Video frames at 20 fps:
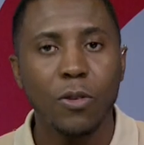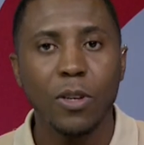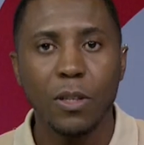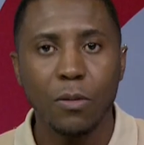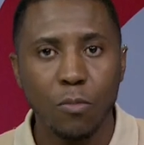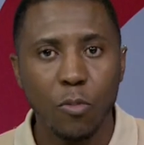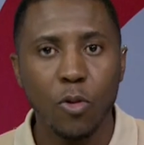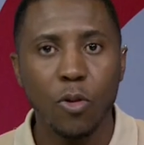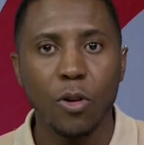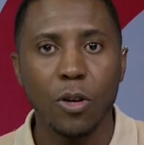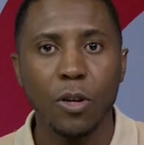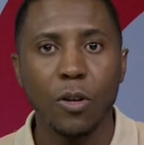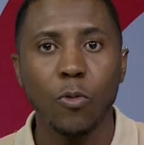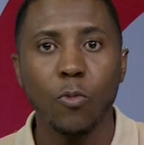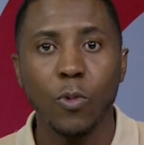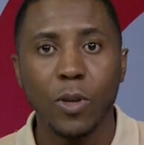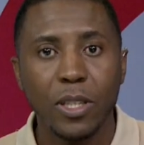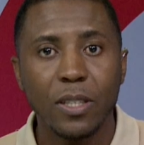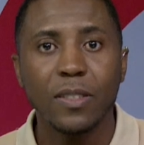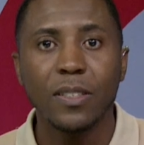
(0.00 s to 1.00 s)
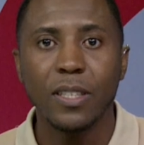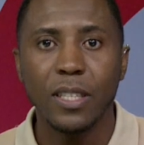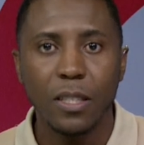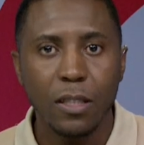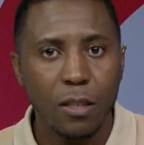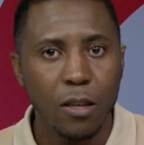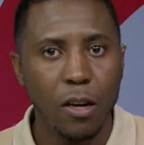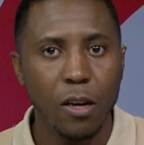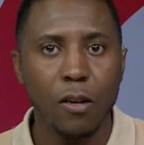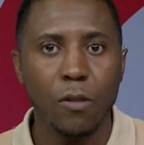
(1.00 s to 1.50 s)
and more will still
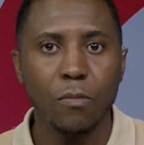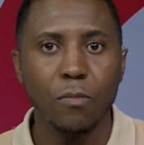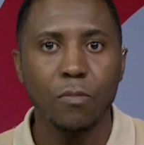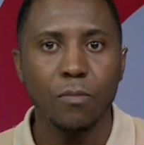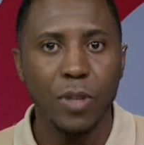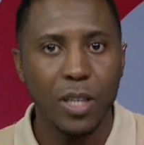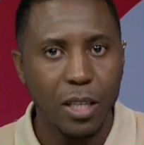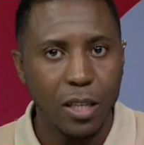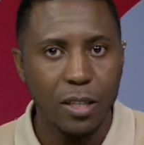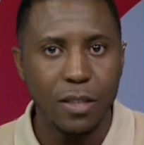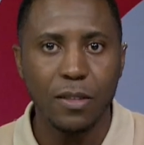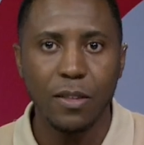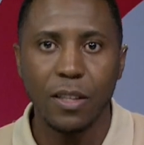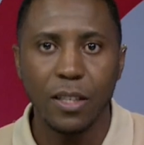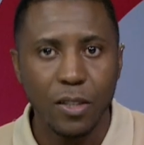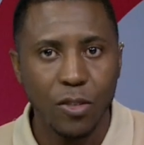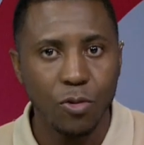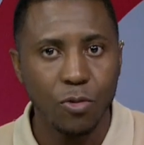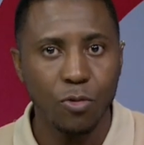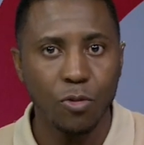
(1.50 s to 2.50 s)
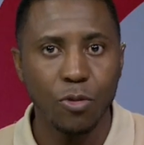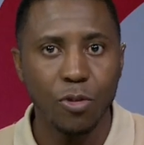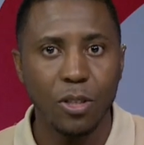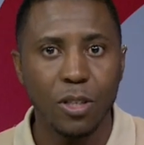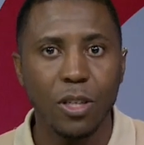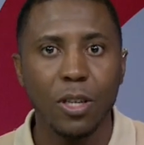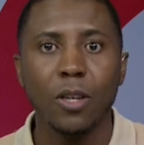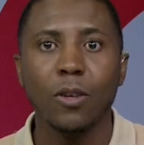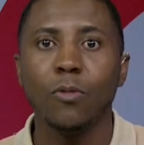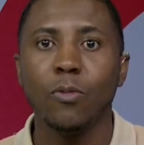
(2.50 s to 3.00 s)
come because this rule
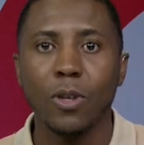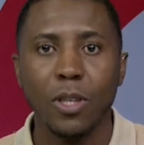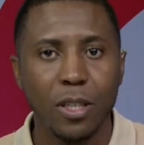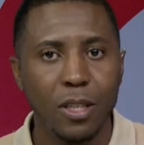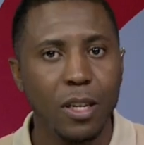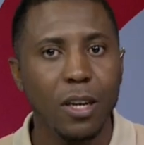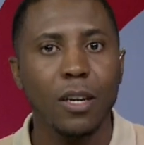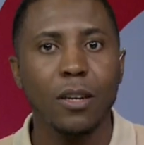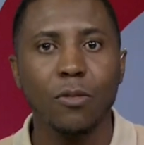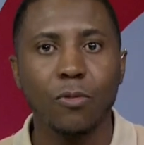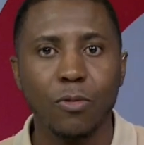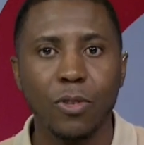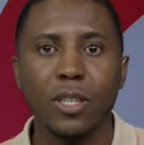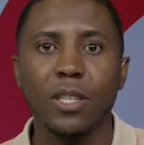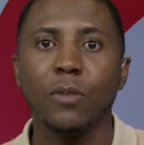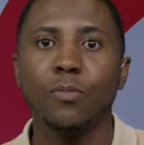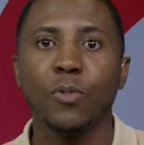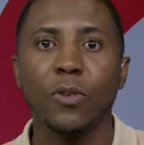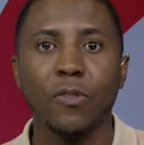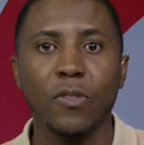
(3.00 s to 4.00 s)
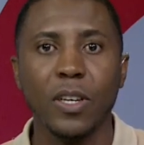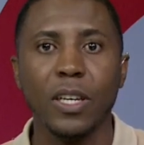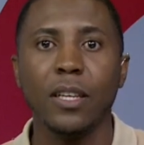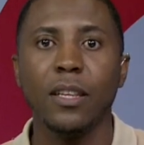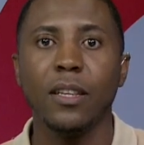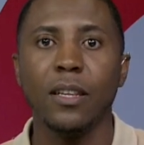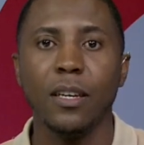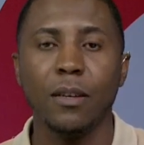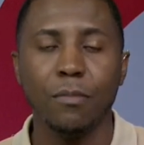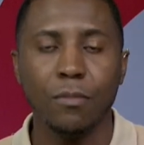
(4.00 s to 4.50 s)
will not really prevent
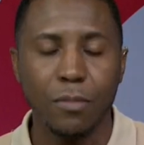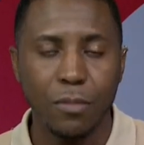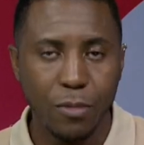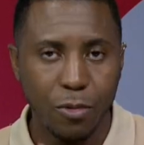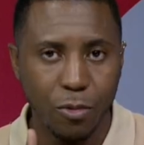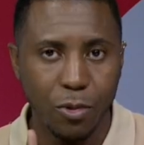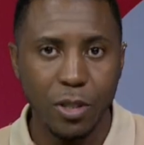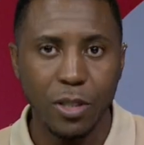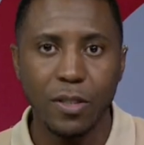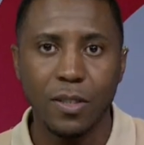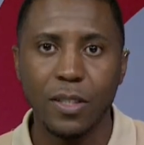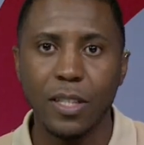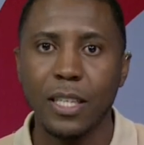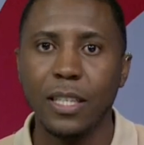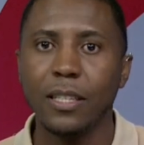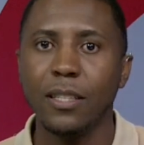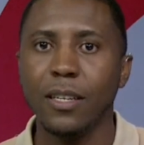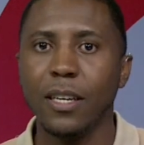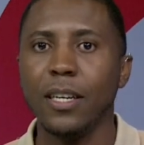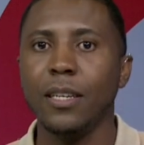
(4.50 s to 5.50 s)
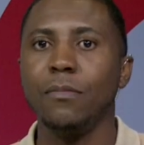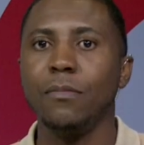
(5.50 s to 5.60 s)
them. We'll see in time.